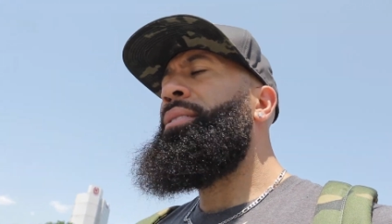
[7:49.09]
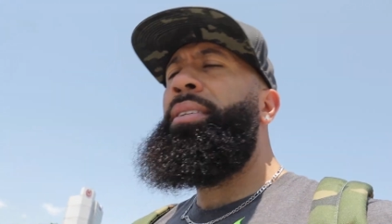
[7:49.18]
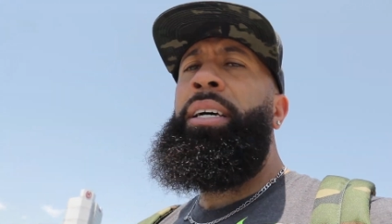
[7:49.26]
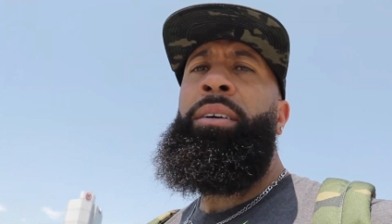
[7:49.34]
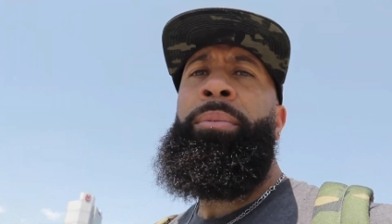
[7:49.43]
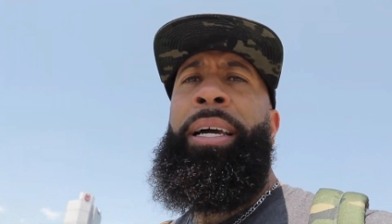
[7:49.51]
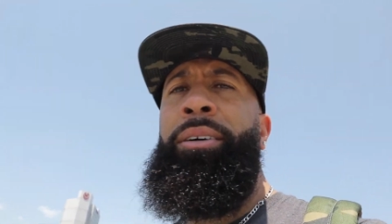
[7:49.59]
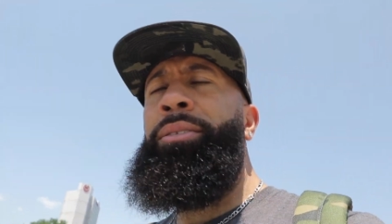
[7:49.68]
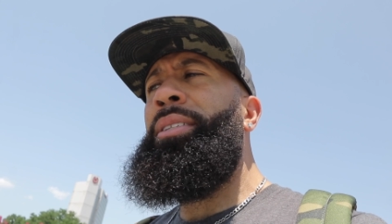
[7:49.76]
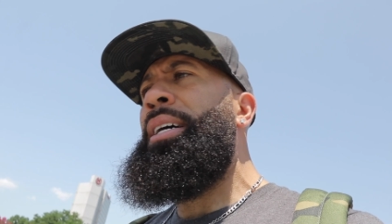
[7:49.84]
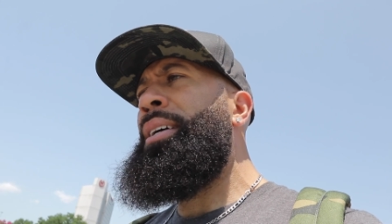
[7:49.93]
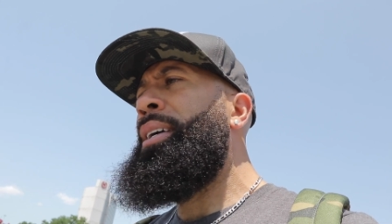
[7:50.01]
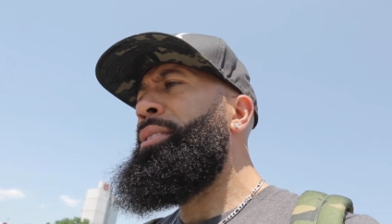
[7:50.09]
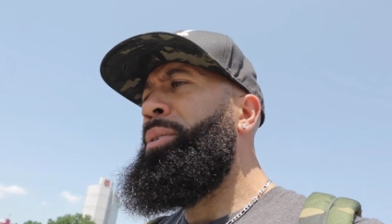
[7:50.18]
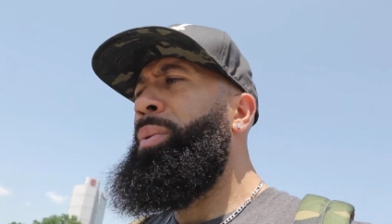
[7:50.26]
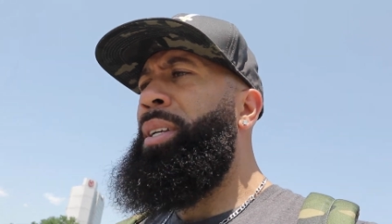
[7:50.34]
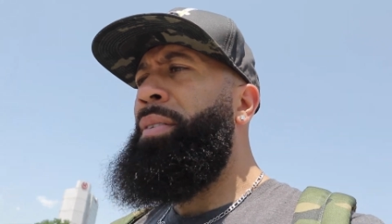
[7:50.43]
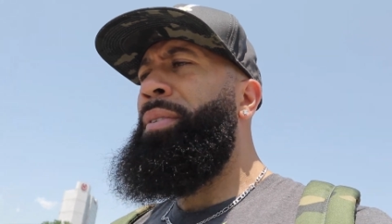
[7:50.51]
sell them like on StockX or
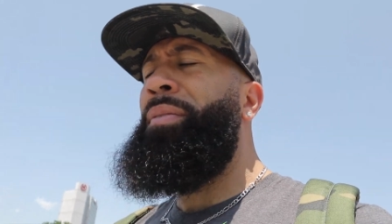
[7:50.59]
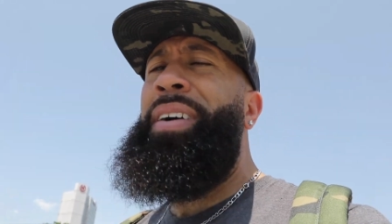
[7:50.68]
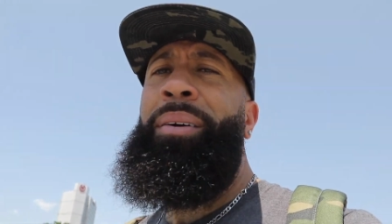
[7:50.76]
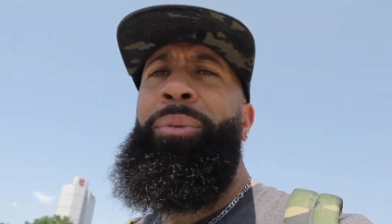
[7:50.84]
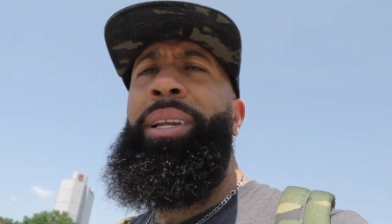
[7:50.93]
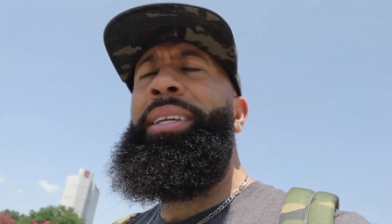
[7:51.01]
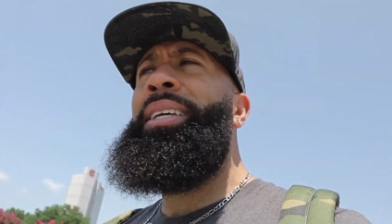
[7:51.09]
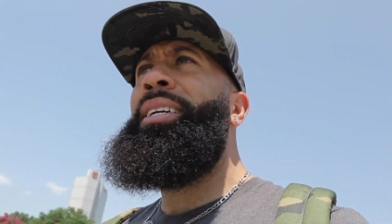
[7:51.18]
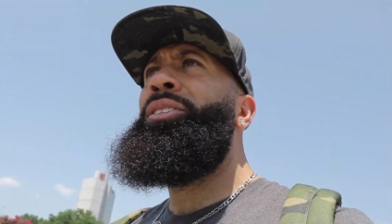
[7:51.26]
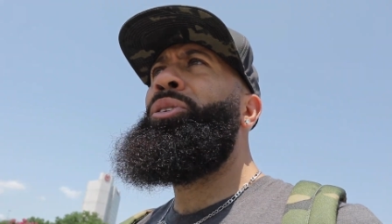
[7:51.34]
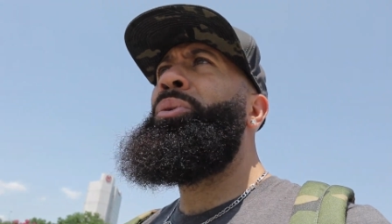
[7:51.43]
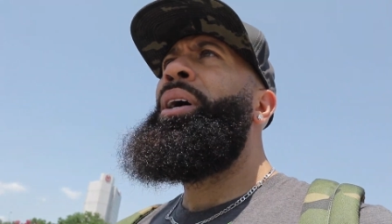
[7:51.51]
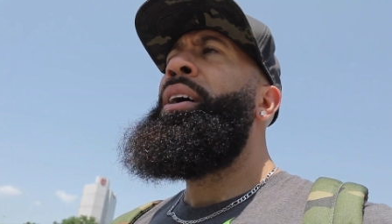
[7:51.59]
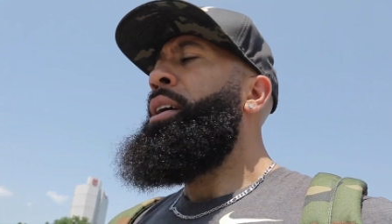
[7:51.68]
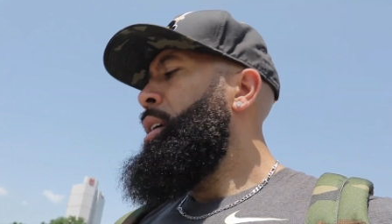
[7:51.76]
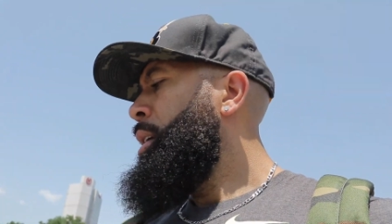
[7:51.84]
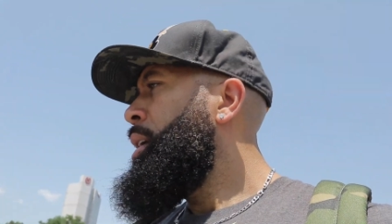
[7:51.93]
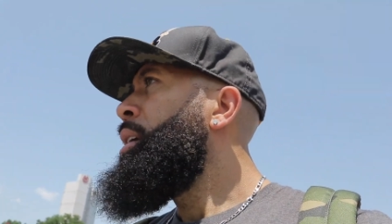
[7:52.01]
whatever if I really need to.
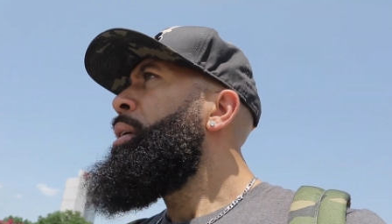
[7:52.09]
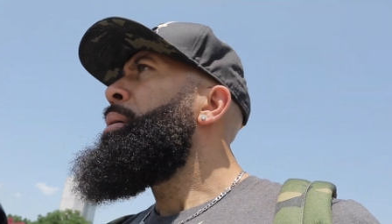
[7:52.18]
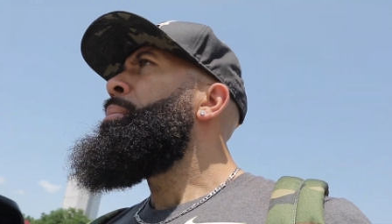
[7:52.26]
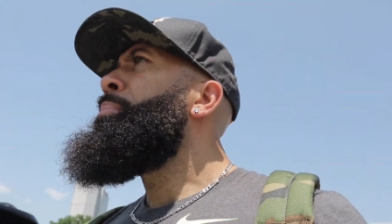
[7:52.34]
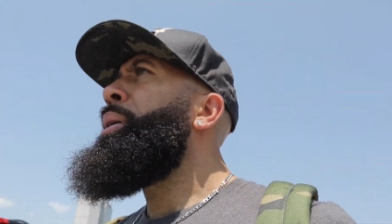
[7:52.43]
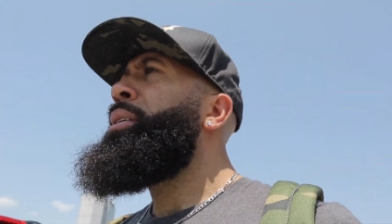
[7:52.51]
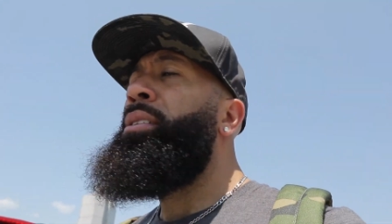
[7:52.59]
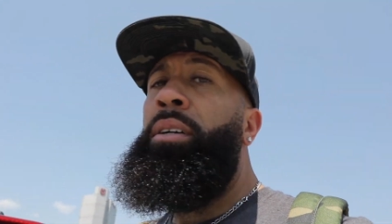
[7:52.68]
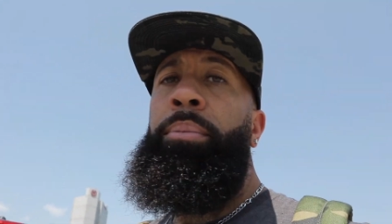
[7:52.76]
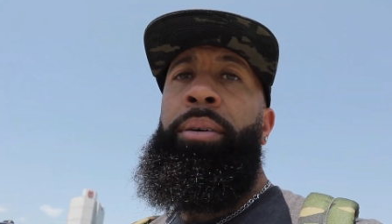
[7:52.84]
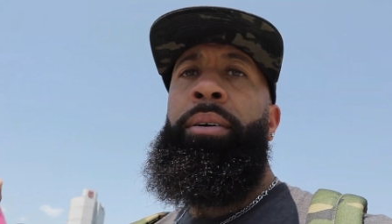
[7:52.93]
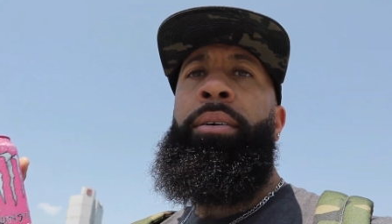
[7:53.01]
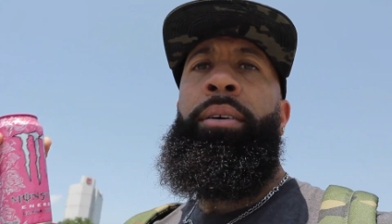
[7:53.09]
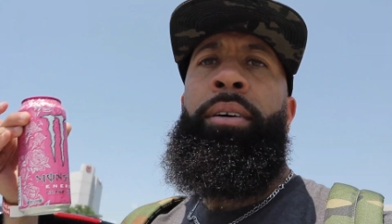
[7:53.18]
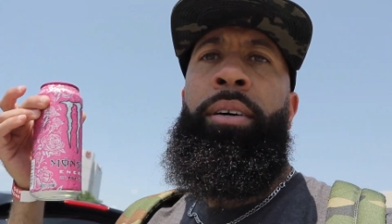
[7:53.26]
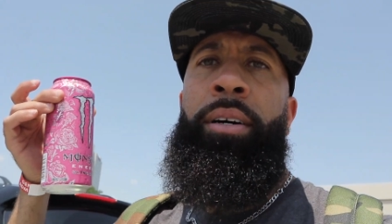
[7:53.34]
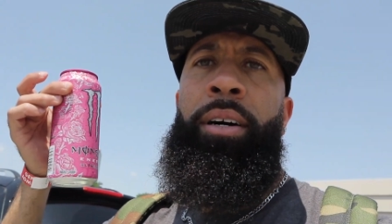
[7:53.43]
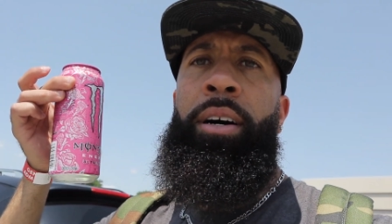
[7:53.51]
Picked up
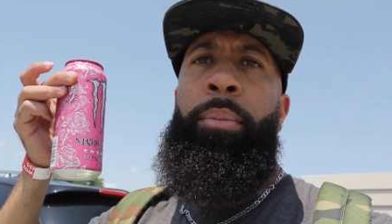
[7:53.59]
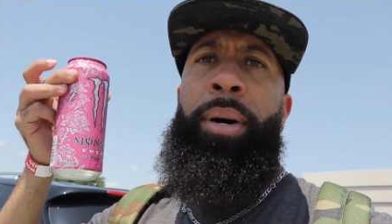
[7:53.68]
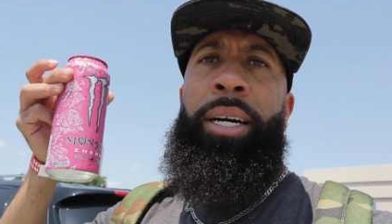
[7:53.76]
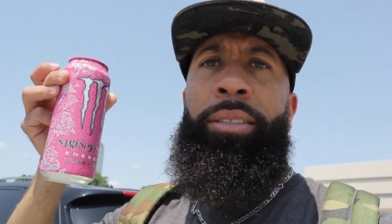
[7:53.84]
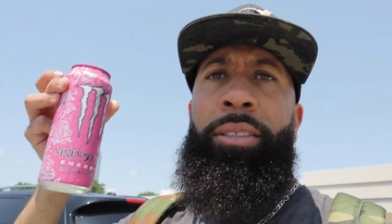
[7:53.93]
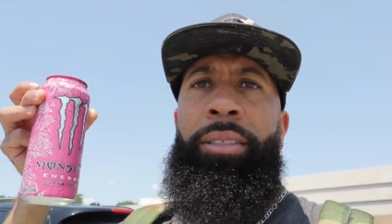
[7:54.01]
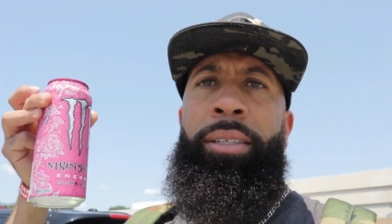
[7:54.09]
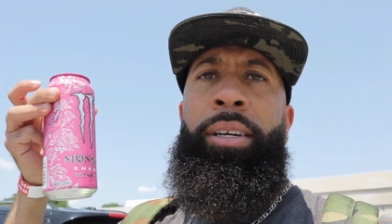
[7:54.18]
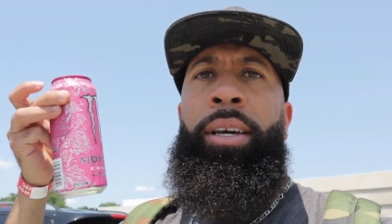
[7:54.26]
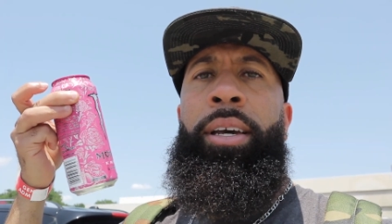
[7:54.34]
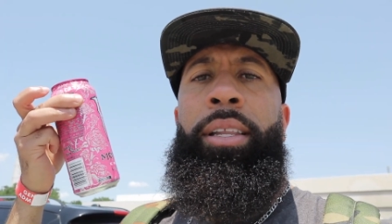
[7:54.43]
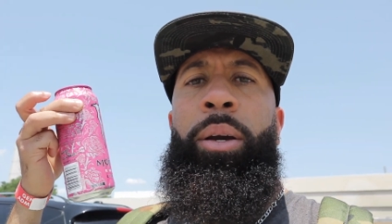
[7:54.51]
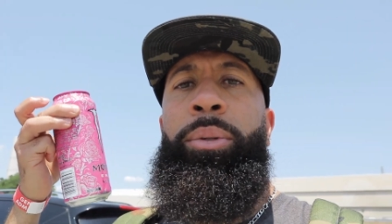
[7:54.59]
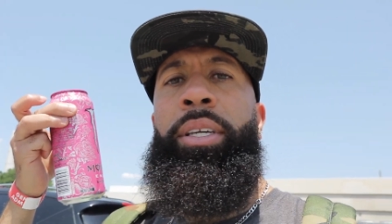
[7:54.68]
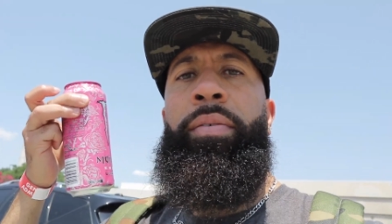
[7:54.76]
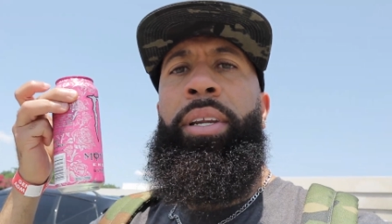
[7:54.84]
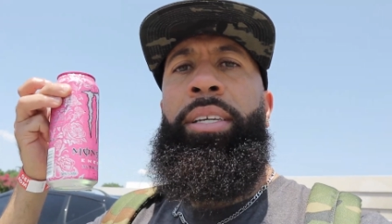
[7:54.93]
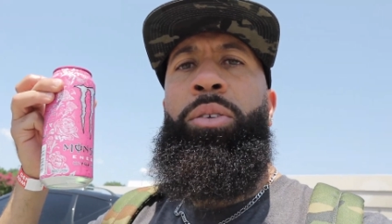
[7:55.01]
a monster. It was
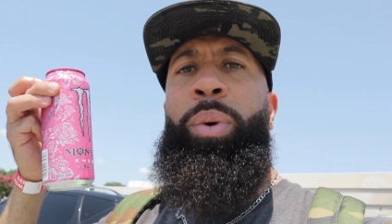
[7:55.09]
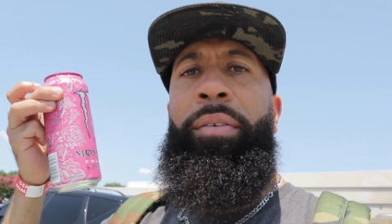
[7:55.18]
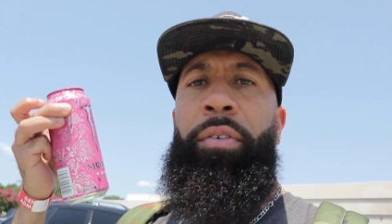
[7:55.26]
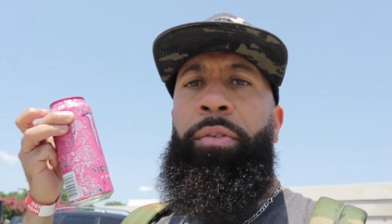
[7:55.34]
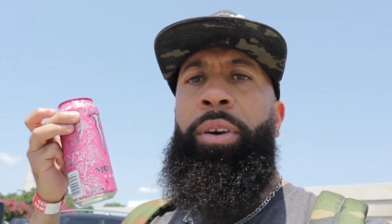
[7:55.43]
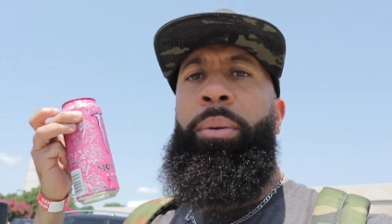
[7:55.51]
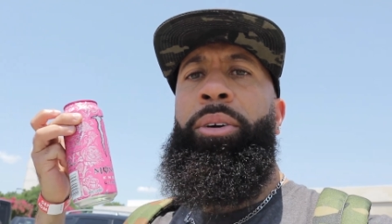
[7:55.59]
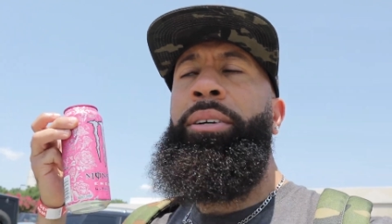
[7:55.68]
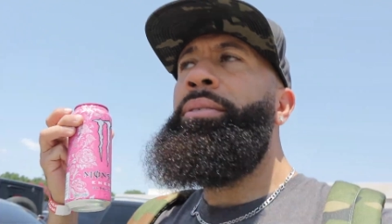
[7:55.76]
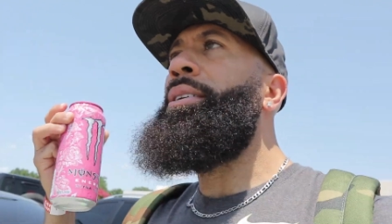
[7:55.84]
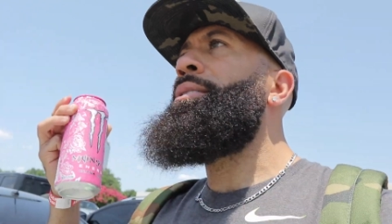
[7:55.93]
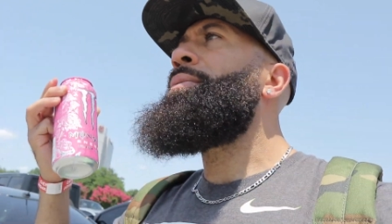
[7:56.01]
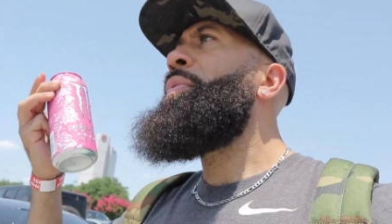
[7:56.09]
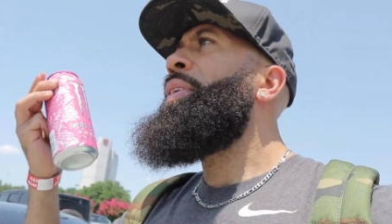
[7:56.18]
giving these away for free, bro, so